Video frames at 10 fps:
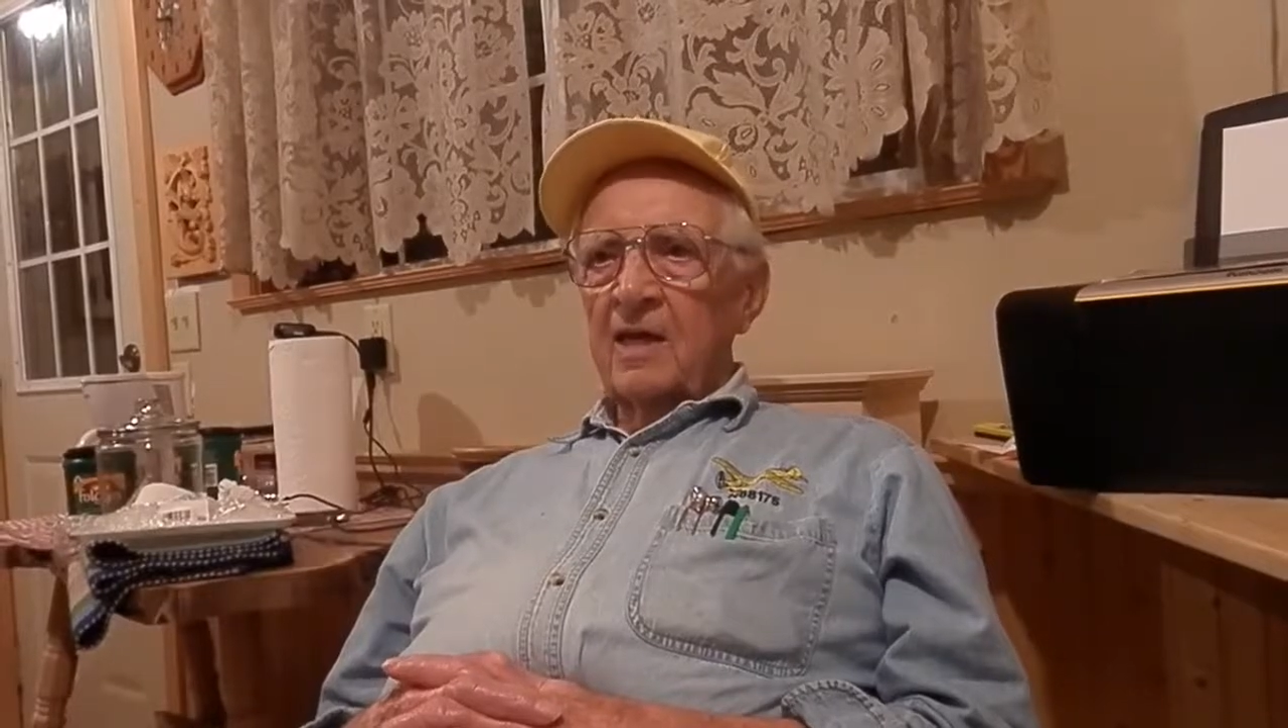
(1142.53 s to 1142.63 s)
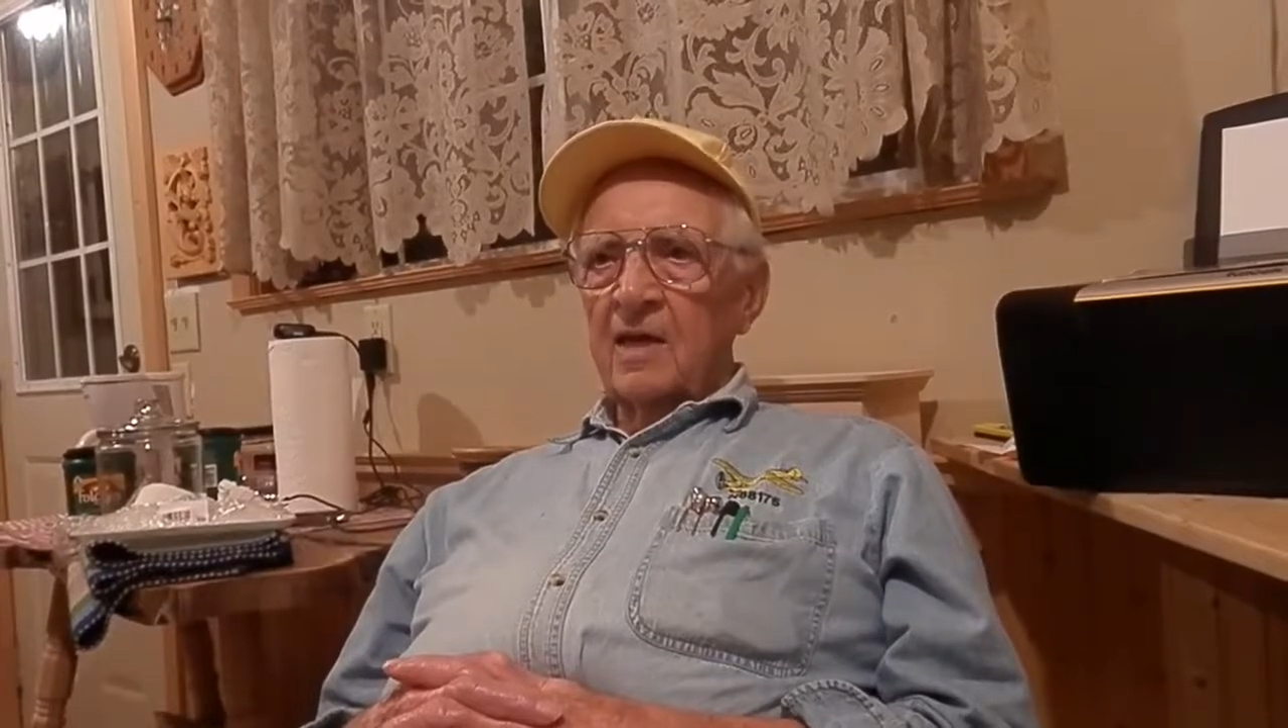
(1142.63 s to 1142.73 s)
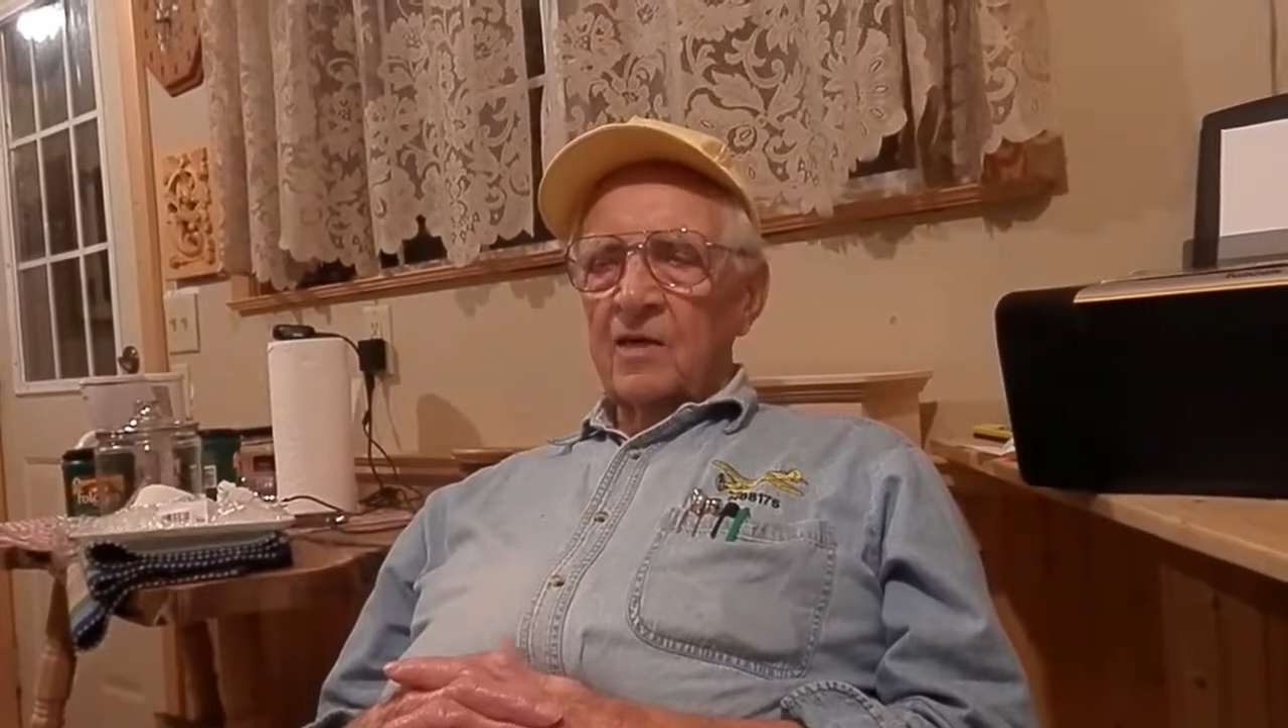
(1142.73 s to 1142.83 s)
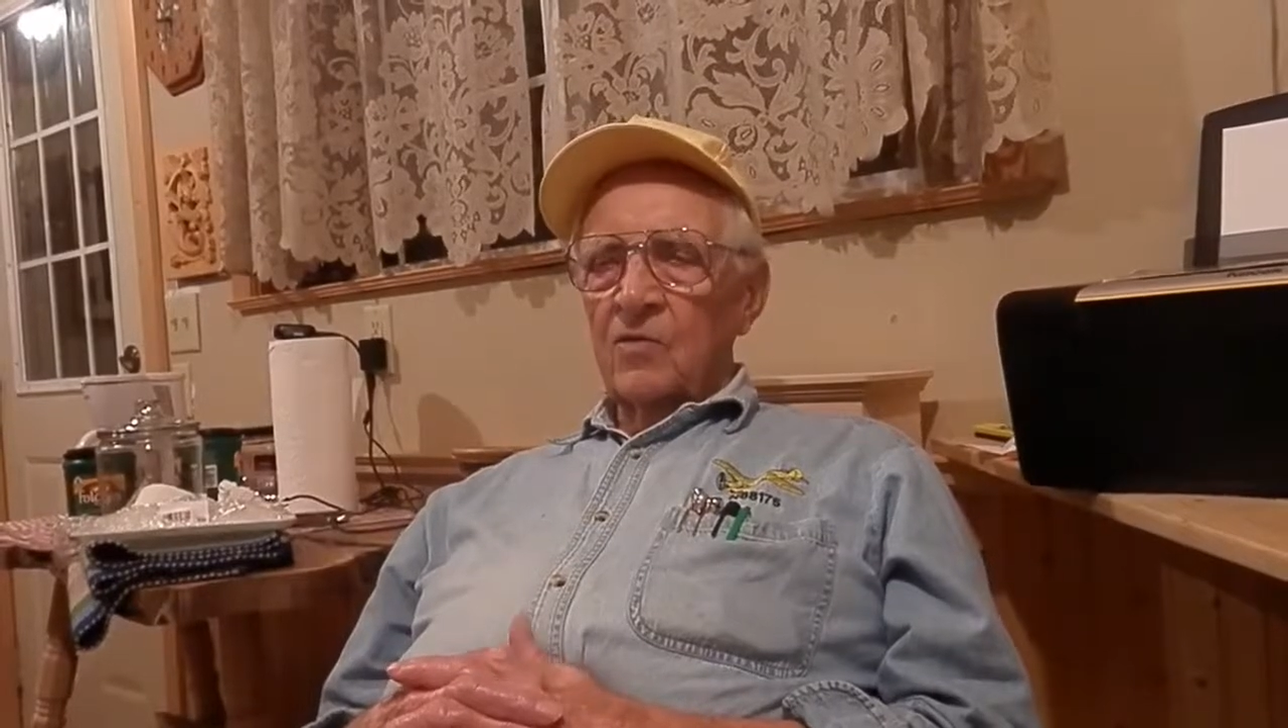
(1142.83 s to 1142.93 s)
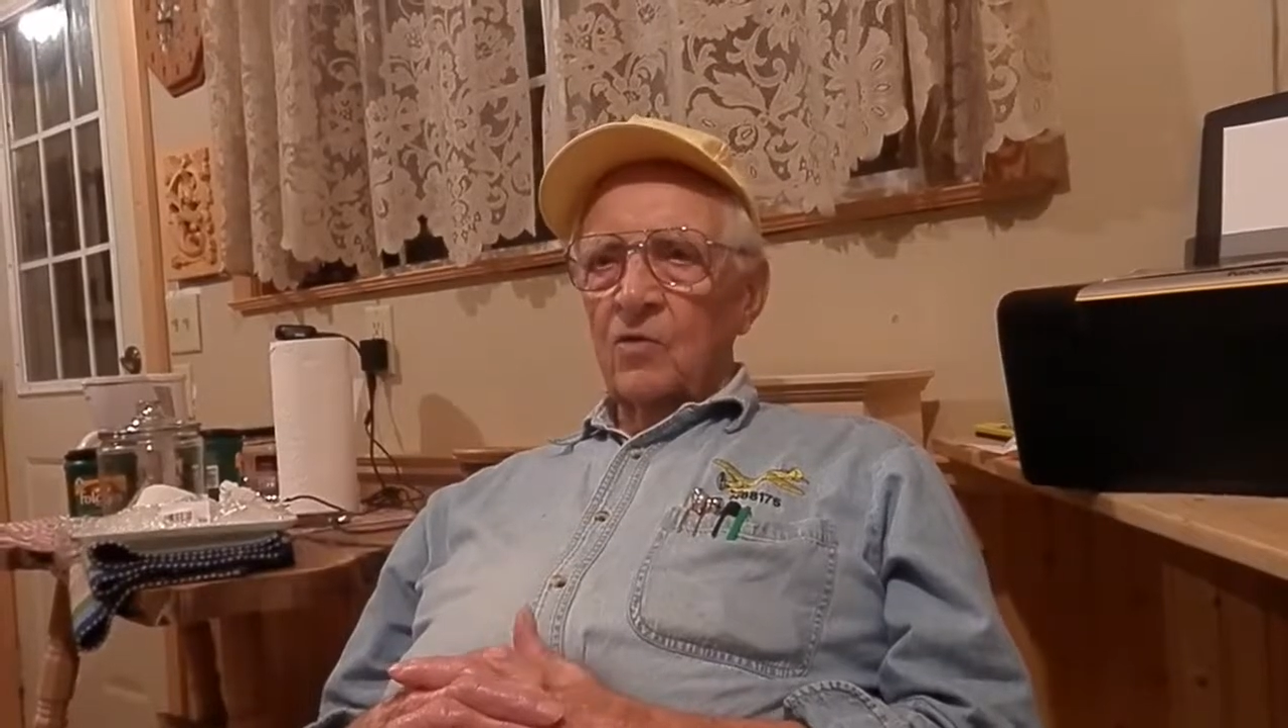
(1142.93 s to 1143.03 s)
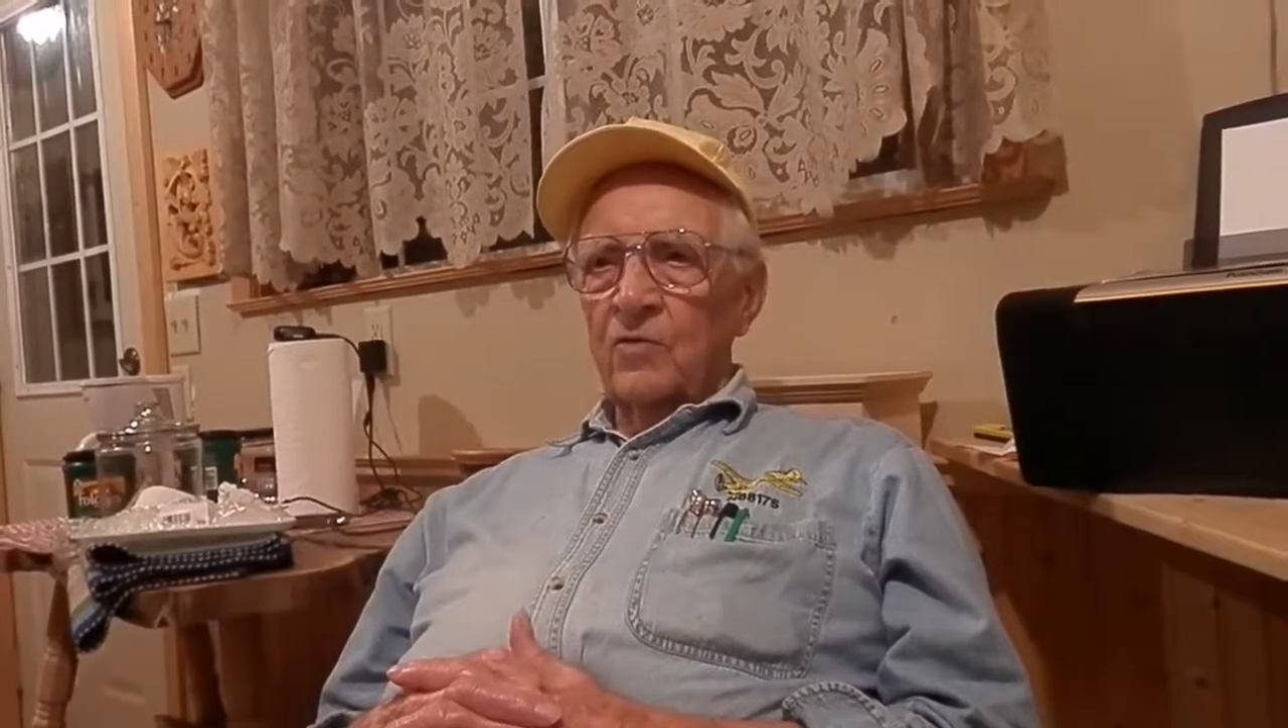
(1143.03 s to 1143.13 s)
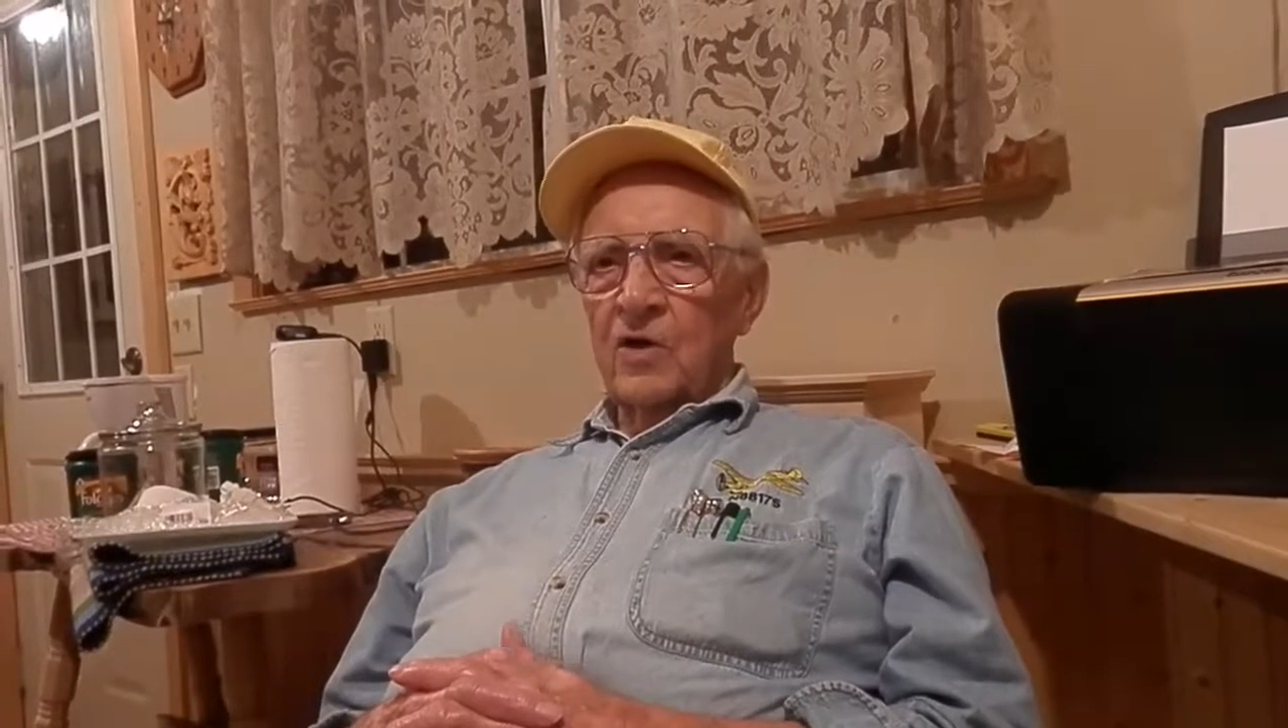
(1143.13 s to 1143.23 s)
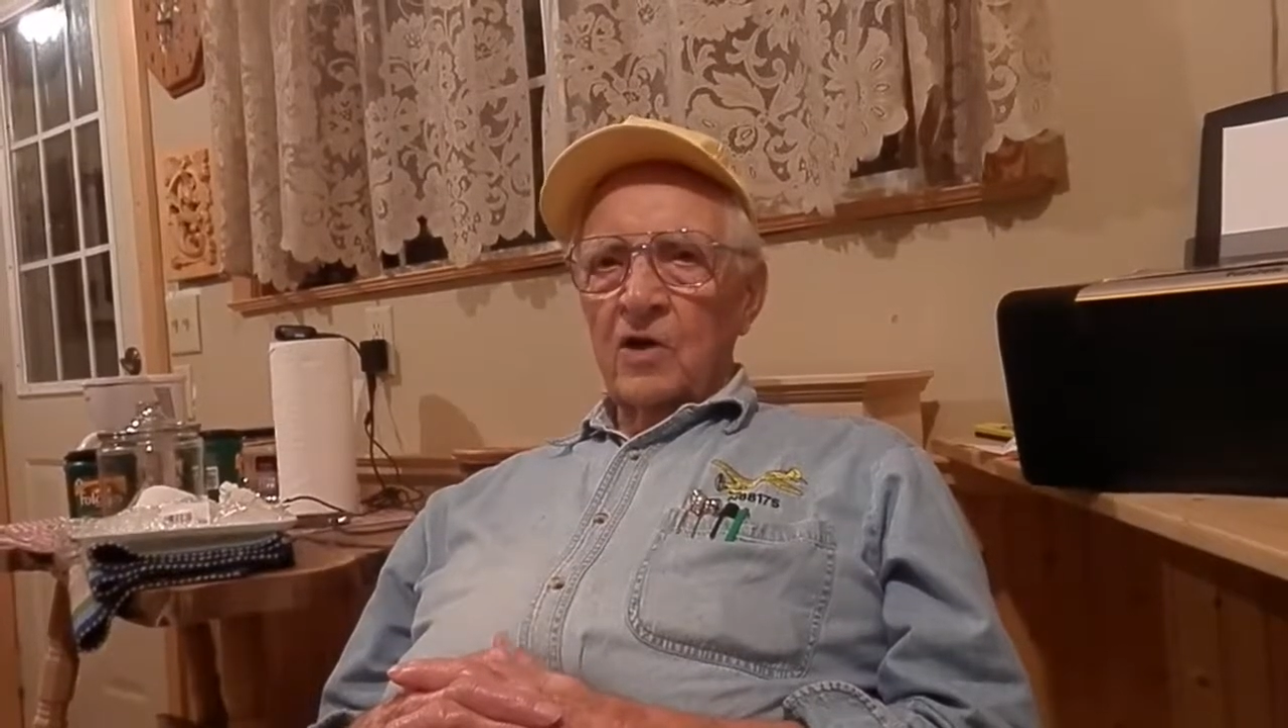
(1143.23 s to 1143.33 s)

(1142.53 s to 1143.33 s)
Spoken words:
I drove it